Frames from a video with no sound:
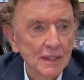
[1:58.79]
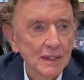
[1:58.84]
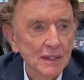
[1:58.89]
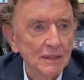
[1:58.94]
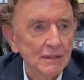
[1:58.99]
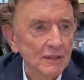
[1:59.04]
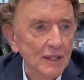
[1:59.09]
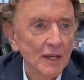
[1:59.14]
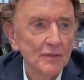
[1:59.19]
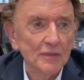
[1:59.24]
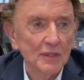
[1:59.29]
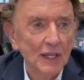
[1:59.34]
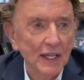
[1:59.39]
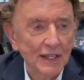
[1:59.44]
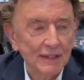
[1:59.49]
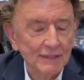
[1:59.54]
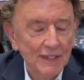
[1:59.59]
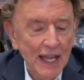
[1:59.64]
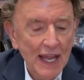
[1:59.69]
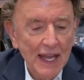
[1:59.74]

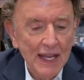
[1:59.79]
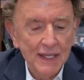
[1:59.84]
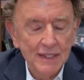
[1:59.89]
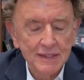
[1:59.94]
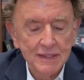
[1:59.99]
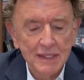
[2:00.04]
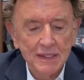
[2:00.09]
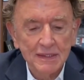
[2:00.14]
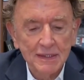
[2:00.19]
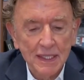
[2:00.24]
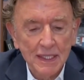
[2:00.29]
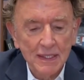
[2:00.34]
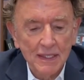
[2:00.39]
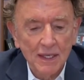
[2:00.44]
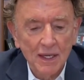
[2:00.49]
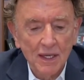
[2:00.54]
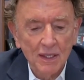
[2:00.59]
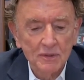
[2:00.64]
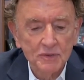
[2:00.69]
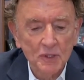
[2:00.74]
leveling land, and then
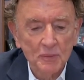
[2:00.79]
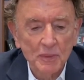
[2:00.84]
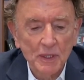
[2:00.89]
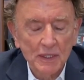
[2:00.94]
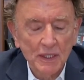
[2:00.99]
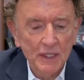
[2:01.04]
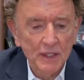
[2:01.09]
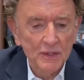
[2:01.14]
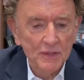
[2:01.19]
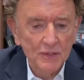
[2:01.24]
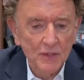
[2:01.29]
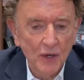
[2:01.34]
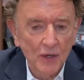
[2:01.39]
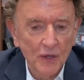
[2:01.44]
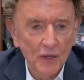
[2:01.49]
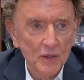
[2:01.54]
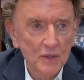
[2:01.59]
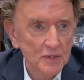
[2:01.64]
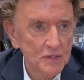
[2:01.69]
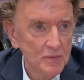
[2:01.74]
ultimately
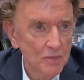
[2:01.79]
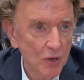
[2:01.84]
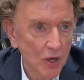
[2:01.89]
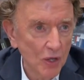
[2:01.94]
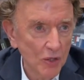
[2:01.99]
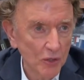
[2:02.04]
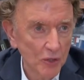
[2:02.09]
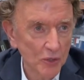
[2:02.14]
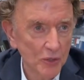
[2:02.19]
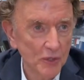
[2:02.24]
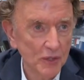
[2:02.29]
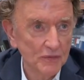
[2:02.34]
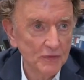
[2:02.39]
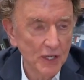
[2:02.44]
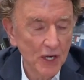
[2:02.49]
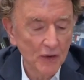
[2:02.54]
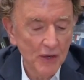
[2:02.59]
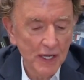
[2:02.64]
started a small herd of dairy